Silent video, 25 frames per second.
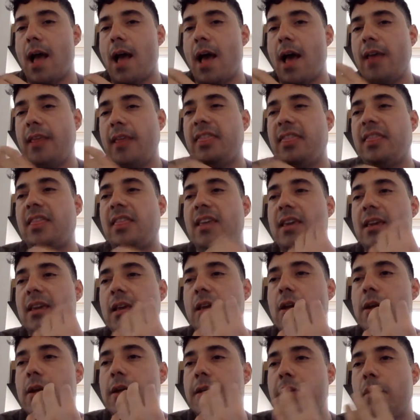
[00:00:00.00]
I
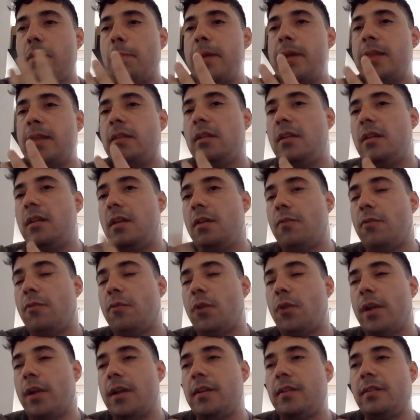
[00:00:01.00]
think a little bit
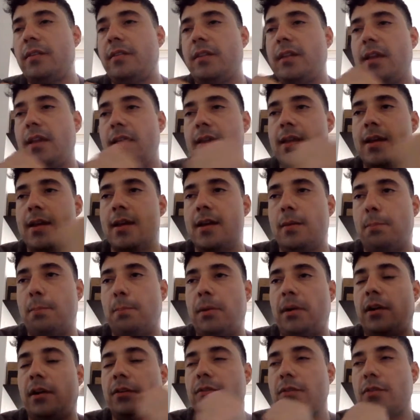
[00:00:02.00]
different the young
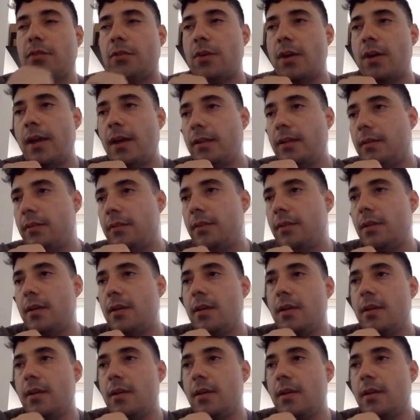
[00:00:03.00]
person, right?